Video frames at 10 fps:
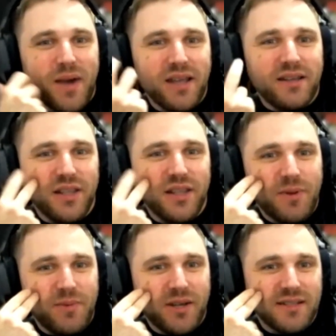my
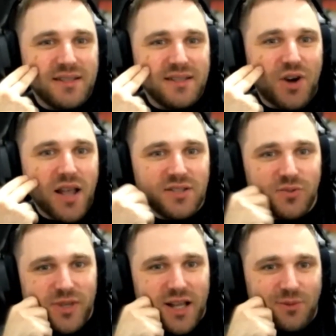Clippy because it tries to
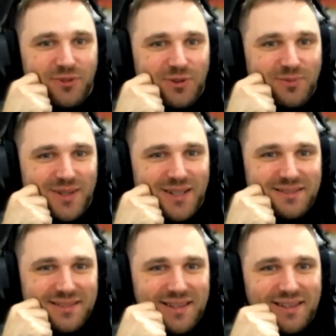be helpful. But
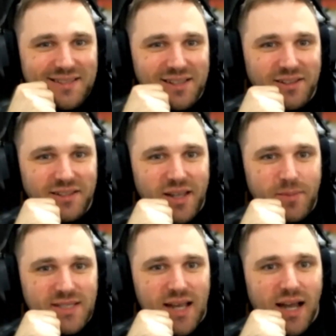silly
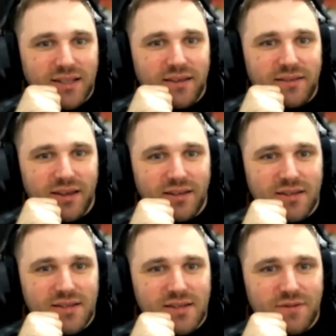name aside, I think
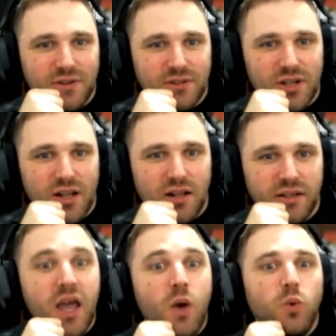this is a
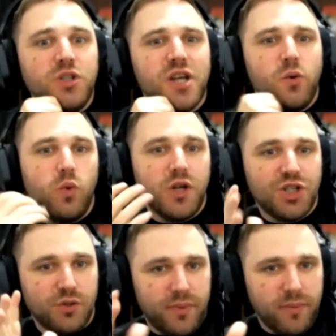functionality which I wish
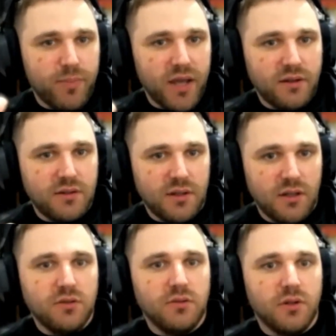could be baked
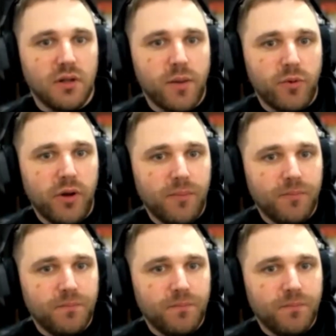into the library.